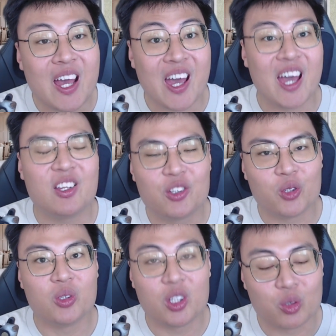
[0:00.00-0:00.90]
and do
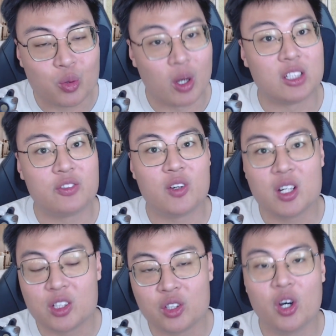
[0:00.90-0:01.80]
you need to transfer
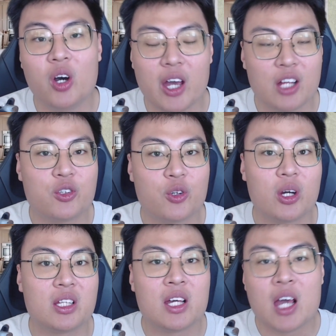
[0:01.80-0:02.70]
your
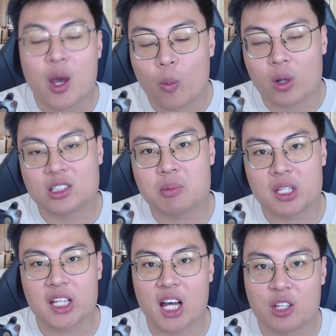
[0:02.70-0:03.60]
Android WhatsApp
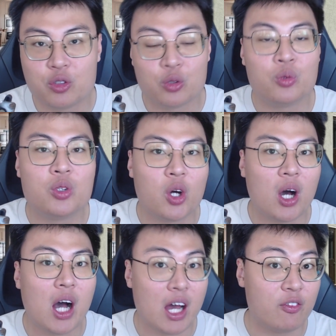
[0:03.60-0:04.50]
data to your
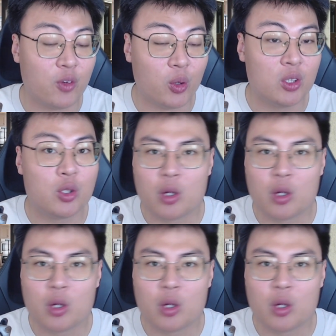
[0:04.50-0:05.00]
iPhone,